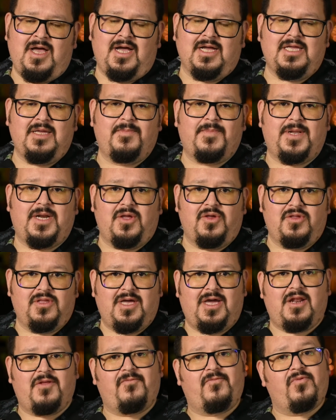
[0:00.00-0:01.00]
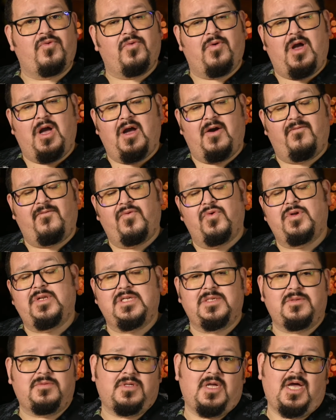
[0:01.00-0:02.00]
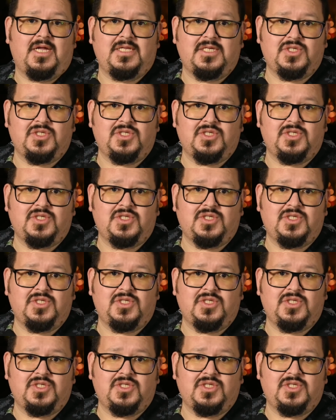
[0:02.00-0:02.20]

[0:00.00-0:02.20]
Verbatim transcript: aquí para ayudar. F uh, food is uh,